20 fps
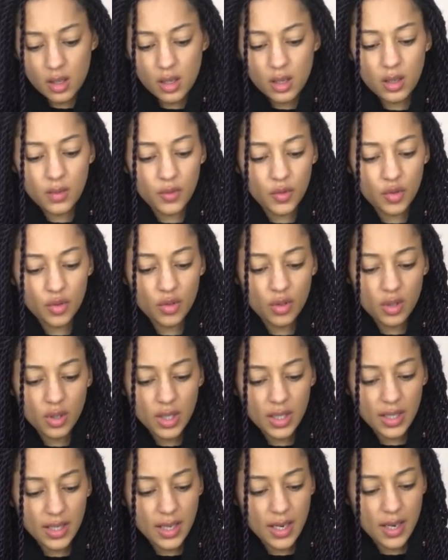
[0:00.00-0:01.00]
I've drawn
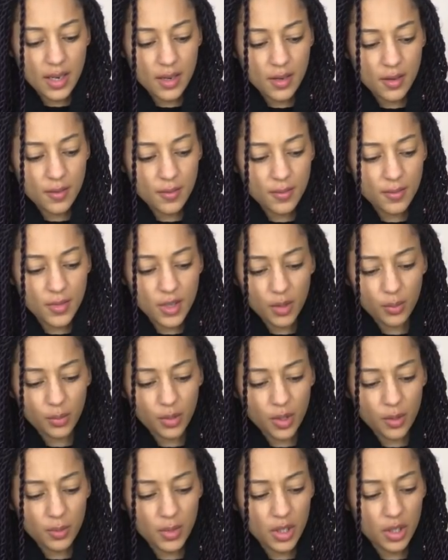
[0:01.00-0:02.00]
it out, I
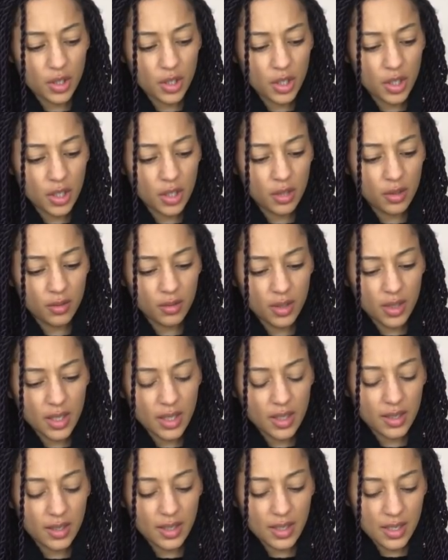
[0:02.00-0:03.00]
promise you,
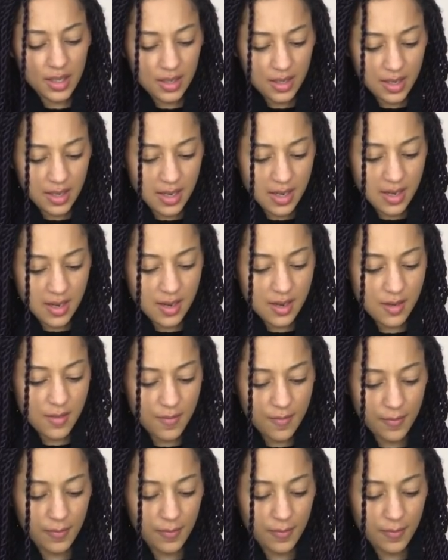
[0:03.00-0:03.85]
it's in here.